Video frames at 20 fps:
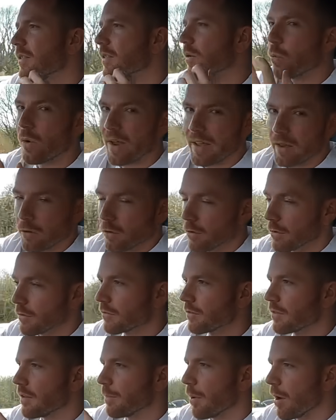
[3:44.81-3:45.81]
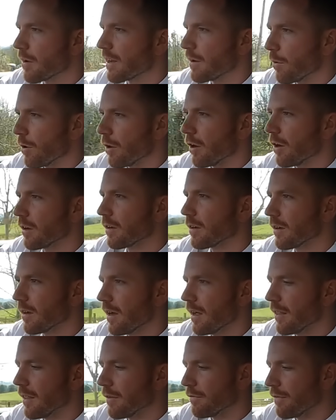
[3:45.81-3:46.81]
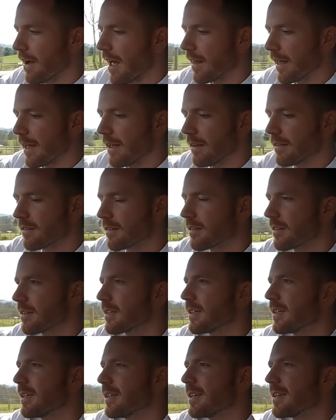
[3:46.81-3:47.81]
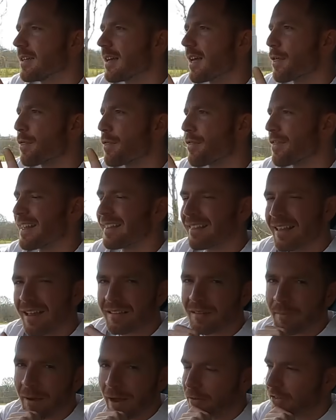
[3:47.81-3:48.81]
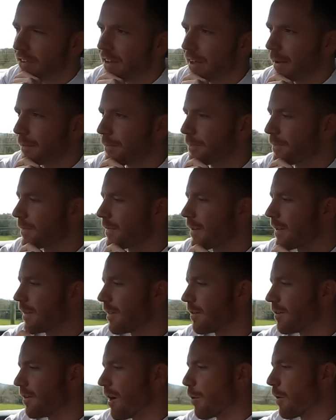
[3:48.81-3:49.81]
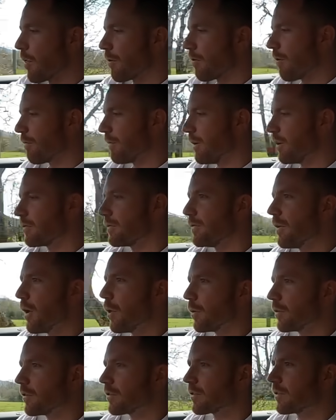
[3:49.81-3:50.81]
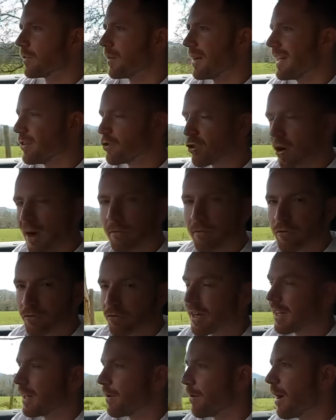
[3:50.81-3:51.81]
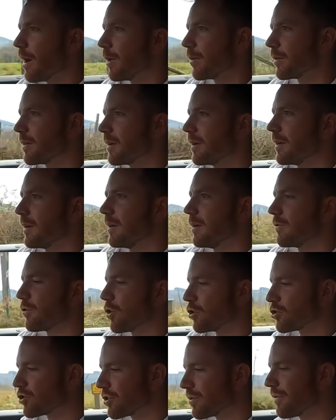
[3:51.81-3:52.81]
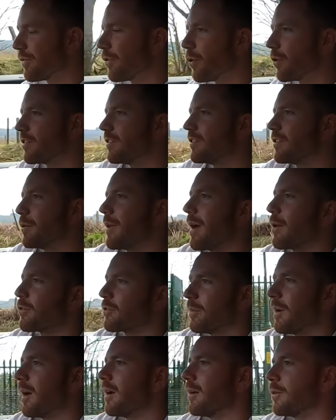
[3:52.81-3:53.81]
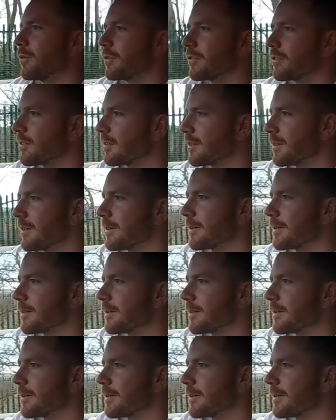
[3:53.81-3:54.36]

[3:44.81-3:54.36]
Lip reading: the wheels, the bodywork and the valet, I think that's about it. There are no other obvious faults, and it drives really well for 142,000 miles.